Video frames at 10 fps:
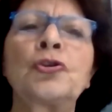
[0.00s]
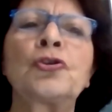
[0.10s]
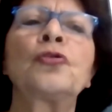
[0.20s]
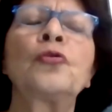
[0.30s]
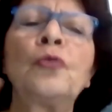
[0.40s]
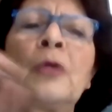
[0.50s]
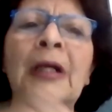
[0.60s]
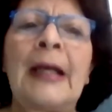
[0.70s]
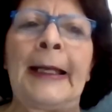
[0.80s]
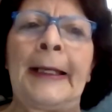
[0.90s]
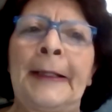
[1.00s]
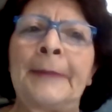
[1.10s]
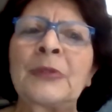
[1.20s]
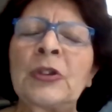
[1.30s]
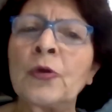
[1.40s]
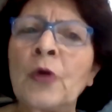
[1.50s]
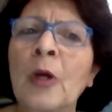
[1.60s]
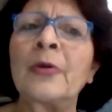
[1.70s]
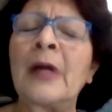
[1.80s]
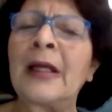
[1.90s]
to
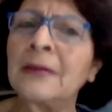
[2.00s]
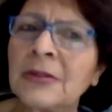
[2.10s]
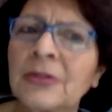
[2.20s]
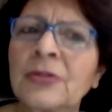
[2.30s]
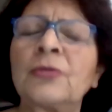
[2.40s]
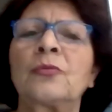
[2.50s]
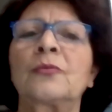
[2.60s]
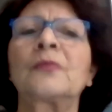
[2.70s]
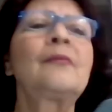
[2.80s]
corroborate to